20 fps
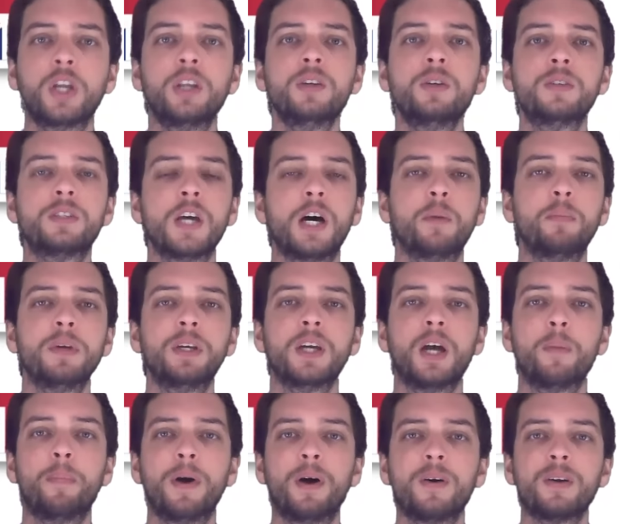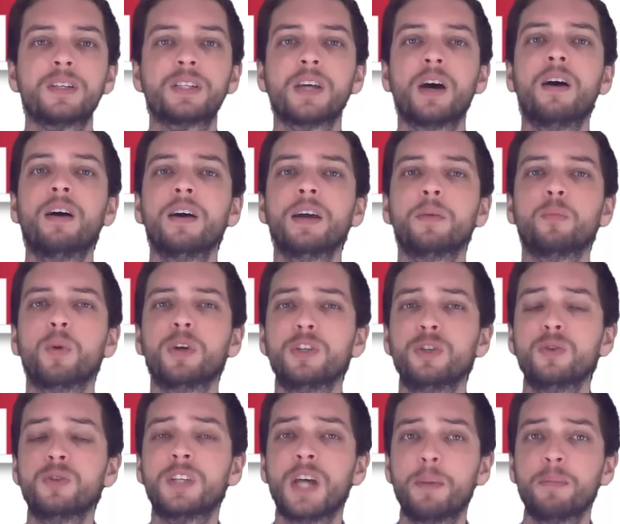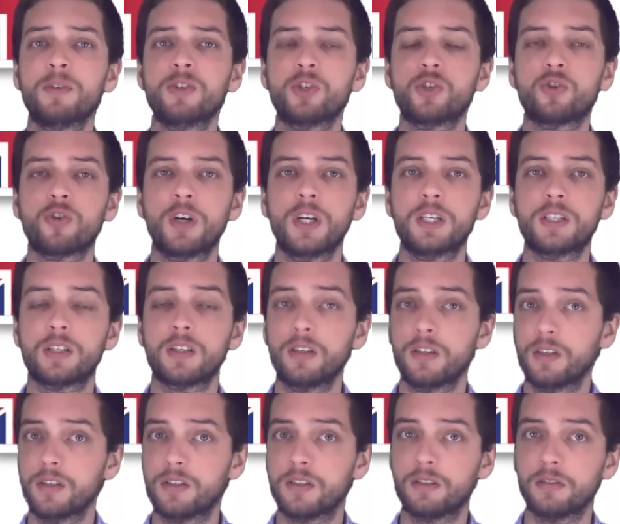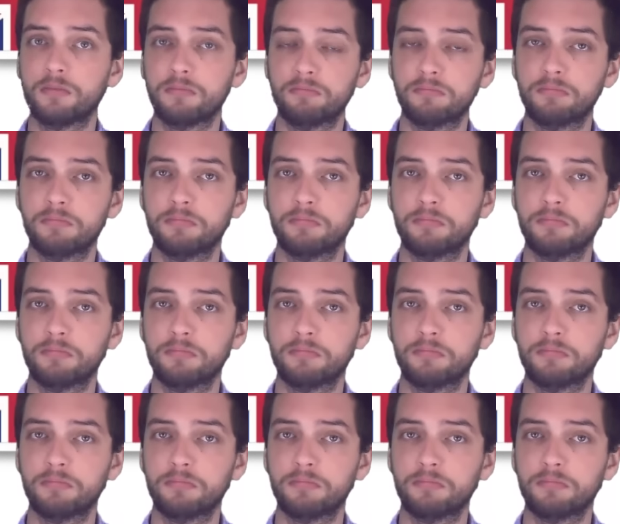Can you tell me about a time when you demonstrated?